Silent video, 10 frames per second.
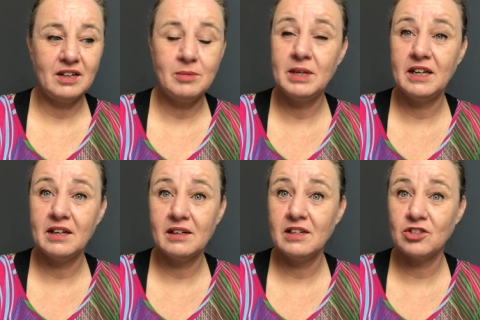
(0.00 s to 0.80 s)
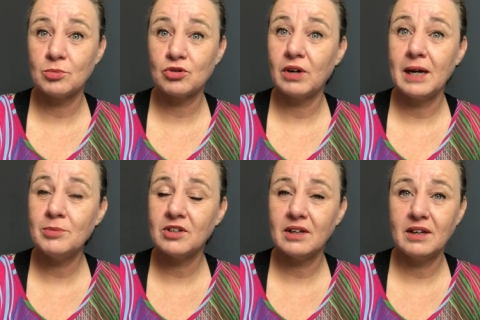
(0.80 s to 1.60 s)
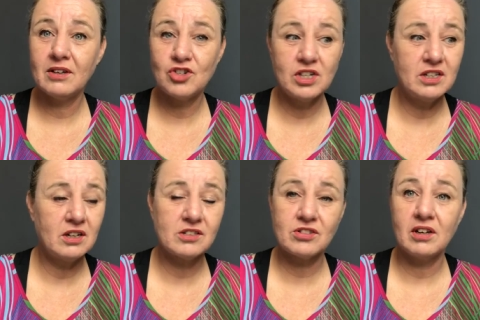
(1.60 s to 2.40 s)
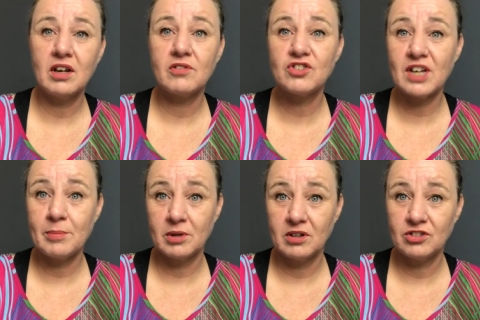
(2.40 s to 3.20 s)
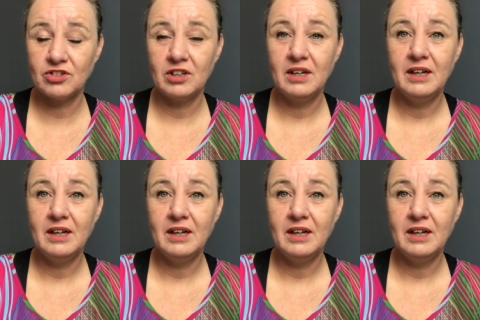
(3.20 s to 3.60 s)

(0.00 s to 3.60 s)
immediately subscribed. She does a lot of samplers.